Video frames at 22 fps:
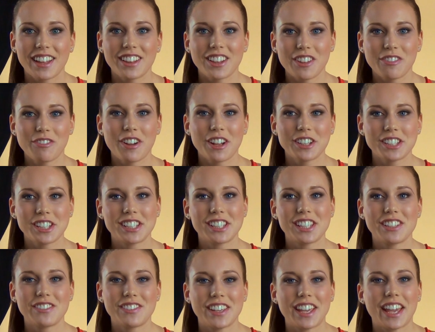love watching
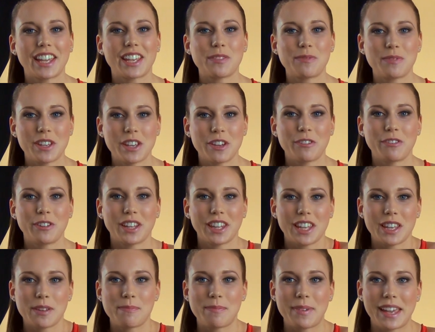TV. I can be a
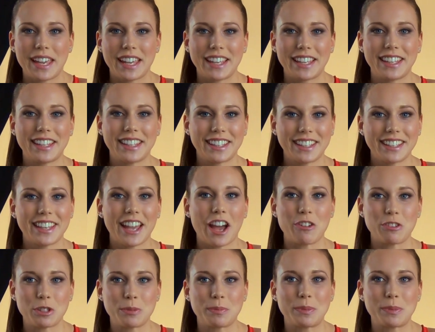really big couch